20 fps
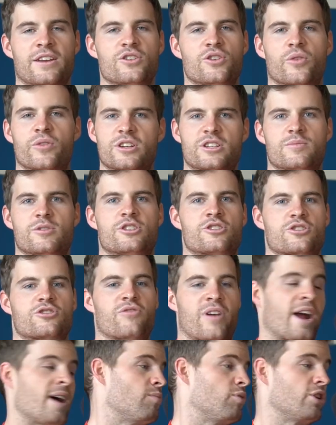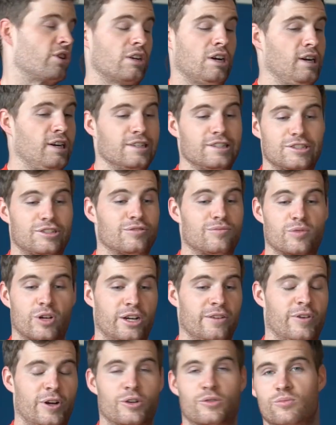You don't need to be scrambling.
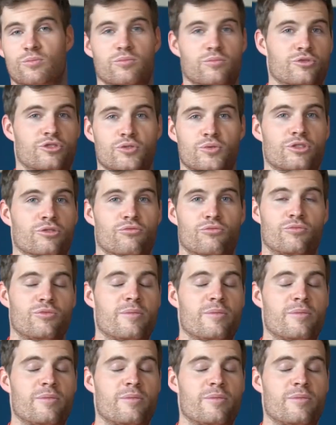If I don't do it